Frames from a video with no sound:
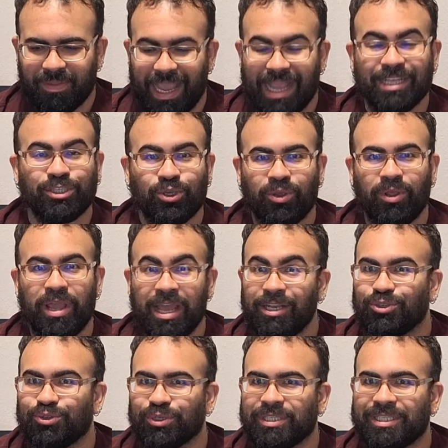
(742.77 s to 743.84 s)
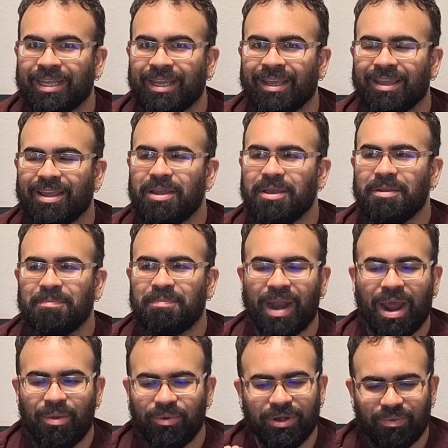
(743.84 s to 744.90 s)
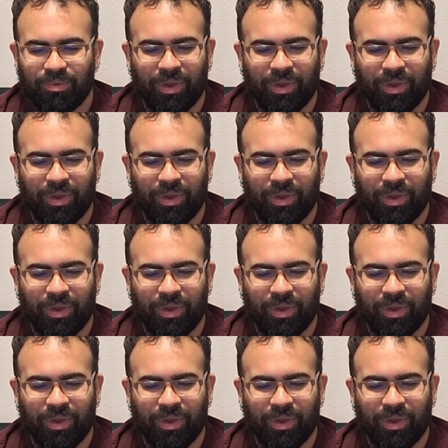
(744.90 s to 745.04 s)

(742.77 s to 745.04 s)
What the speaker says: It's interesting, but I wouldn't